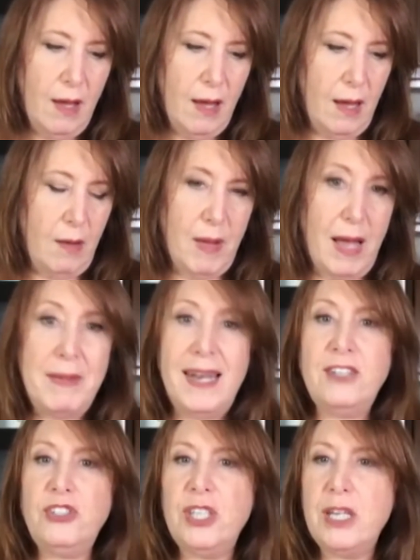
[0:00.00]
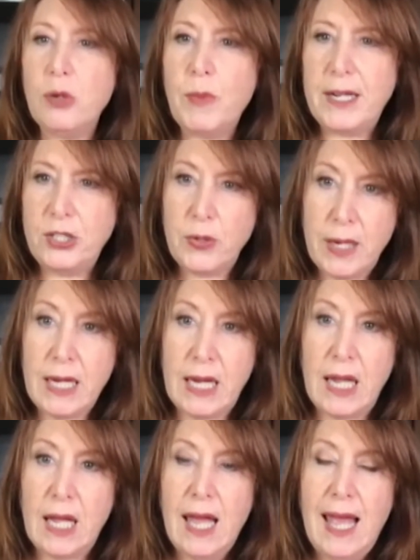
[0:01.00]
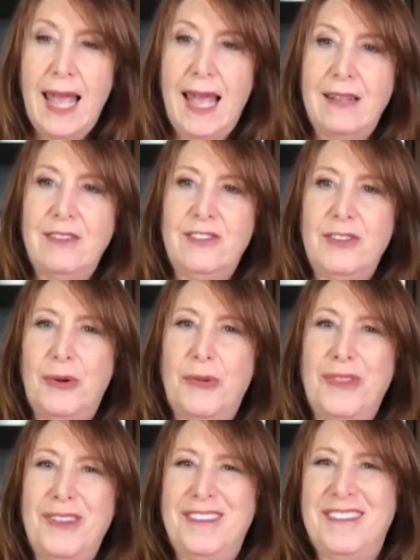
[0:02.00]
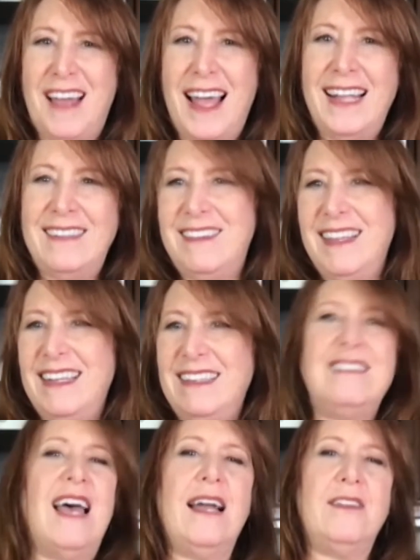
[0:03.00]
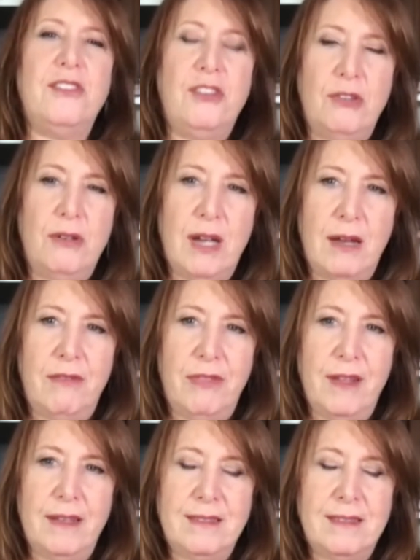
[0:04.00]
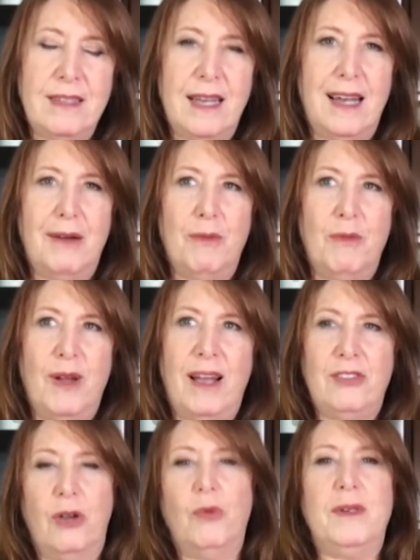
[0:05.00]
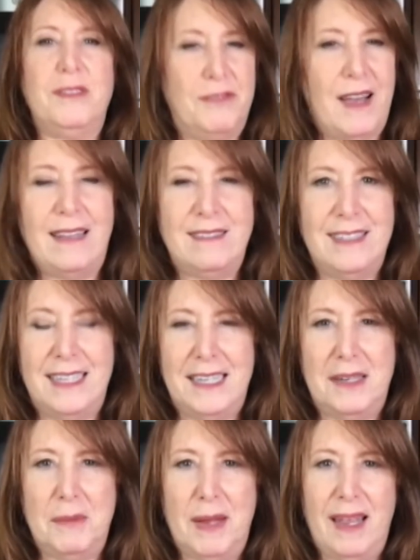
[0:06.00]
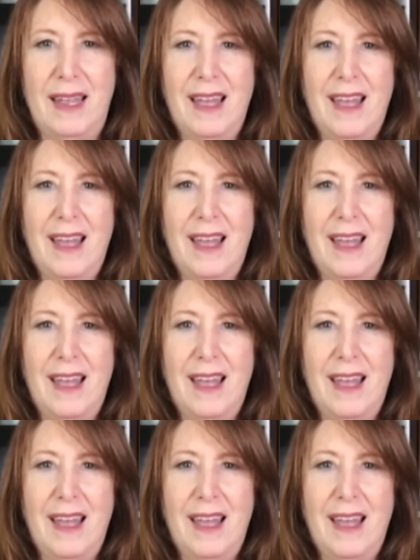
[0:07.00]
um, i'm an engineer by training and so the science the exactitude of this um, has always fascinated me